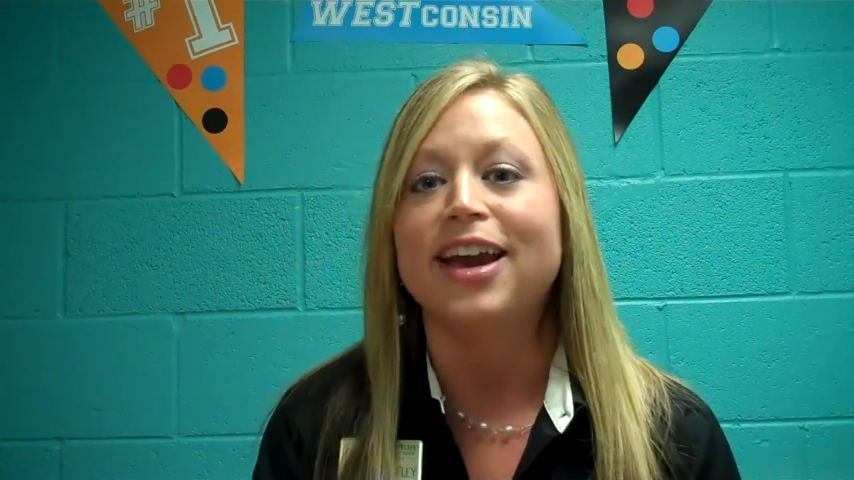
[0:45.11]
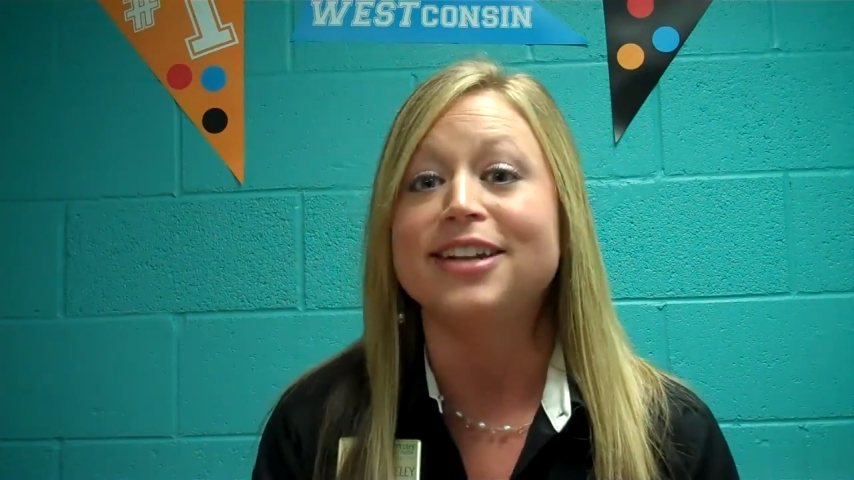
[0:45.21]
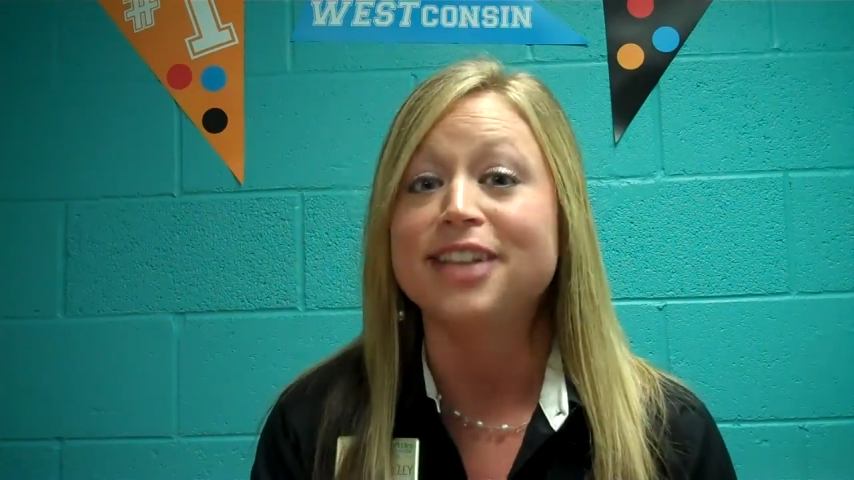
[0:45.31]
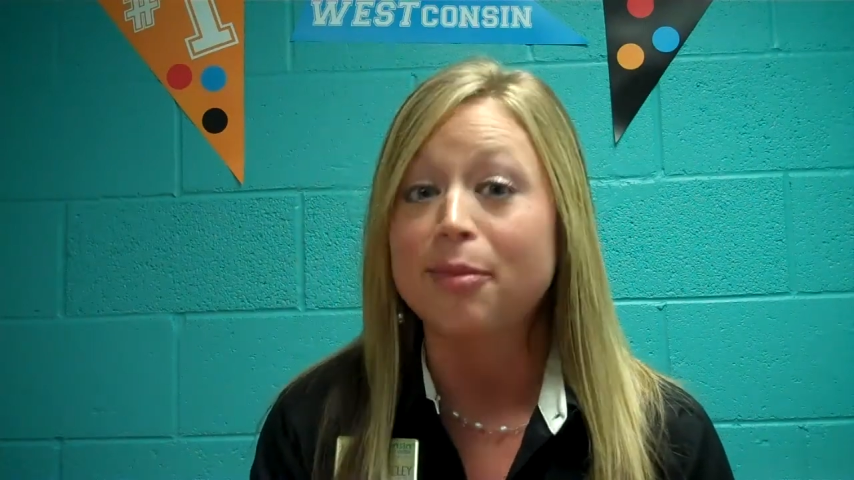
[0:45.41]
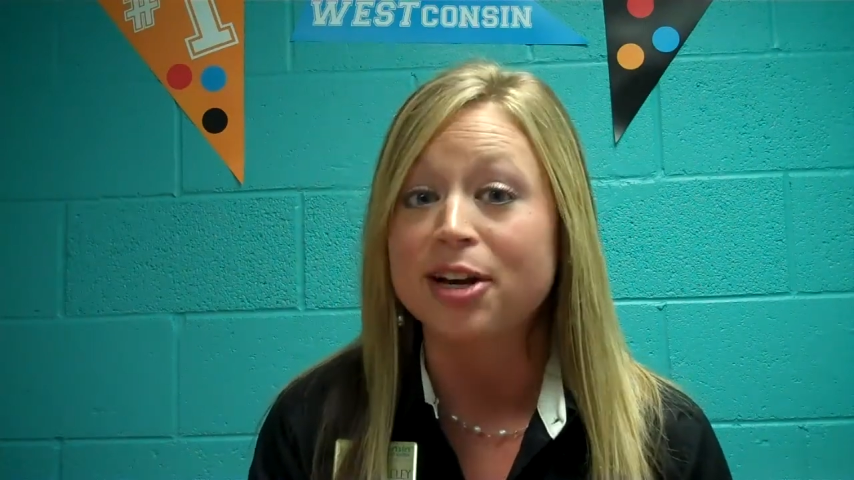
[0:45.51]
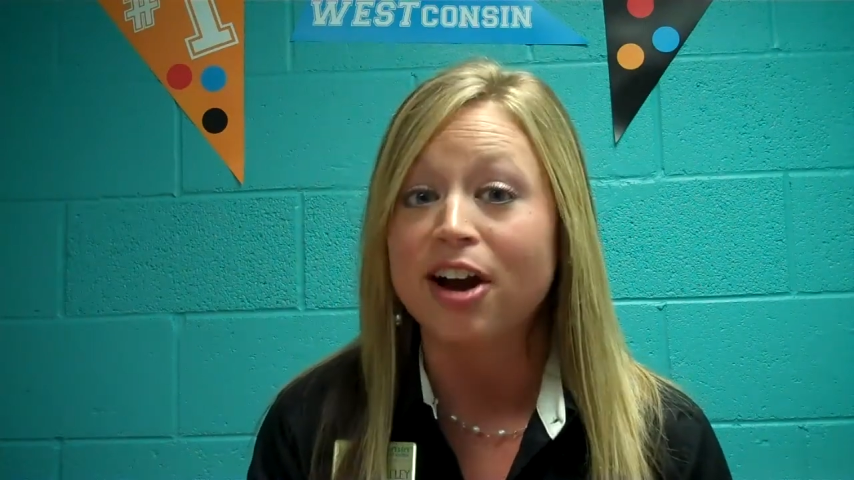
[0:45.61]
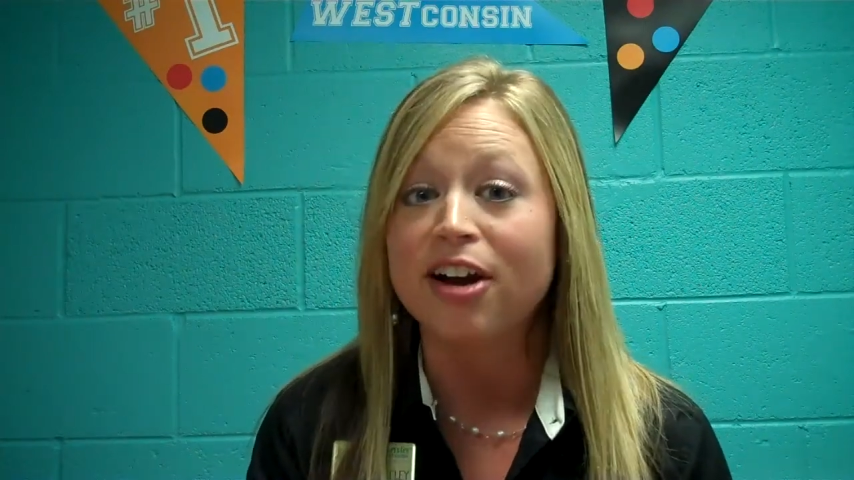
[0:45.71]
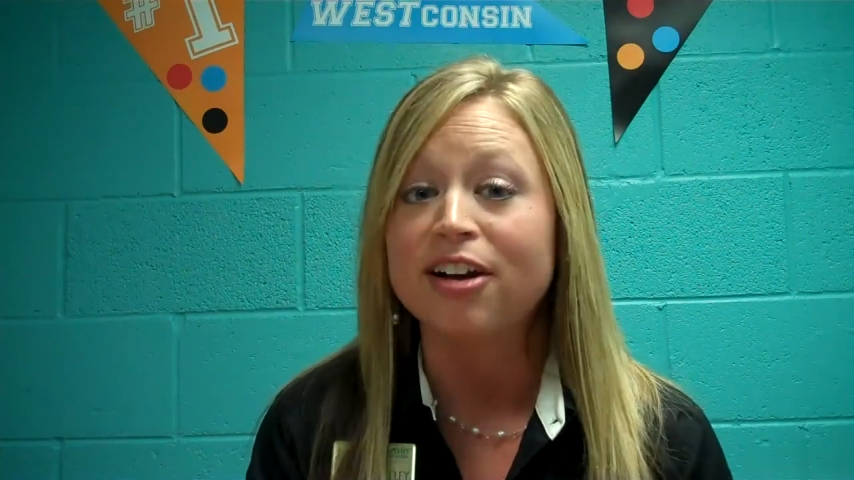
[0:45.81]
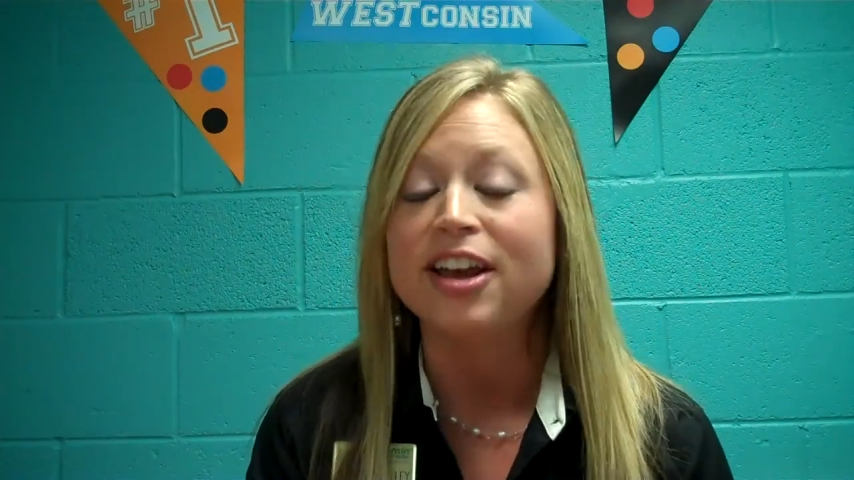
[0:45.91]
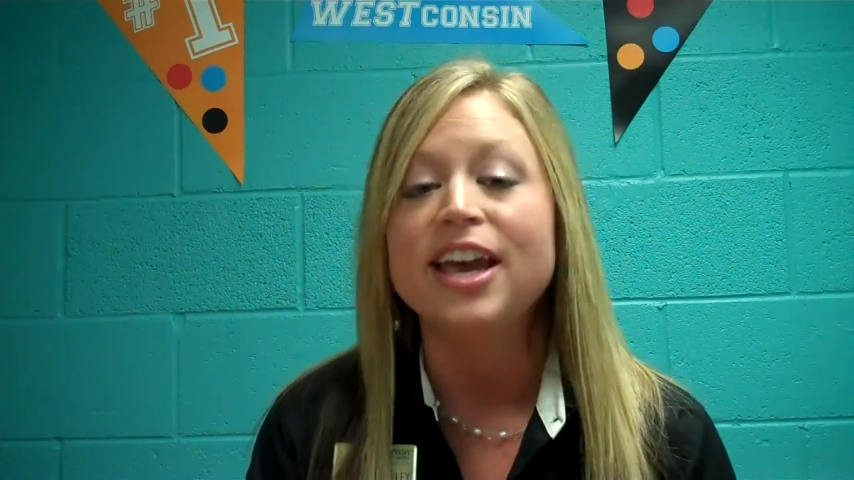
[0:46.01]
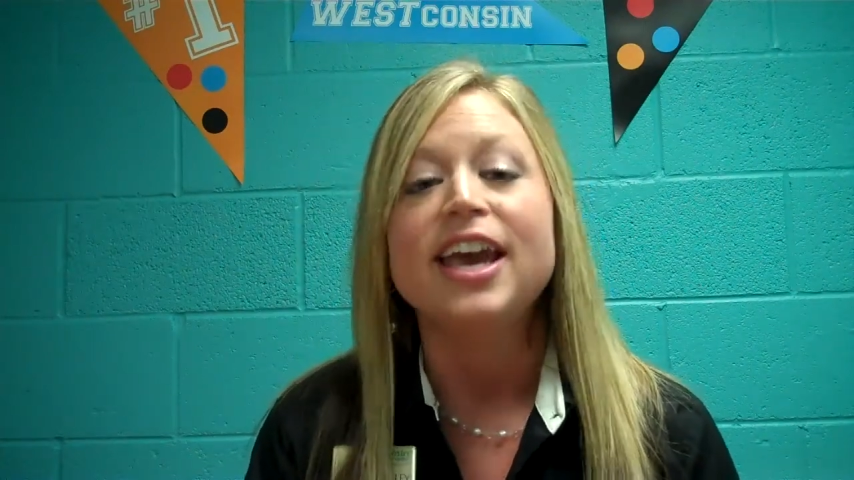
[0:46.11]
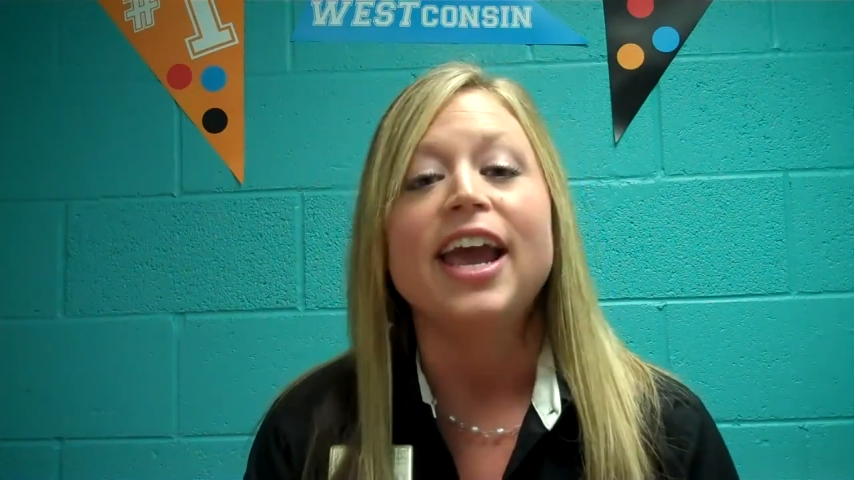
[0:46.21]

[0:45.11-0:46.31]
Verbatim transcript: a debit card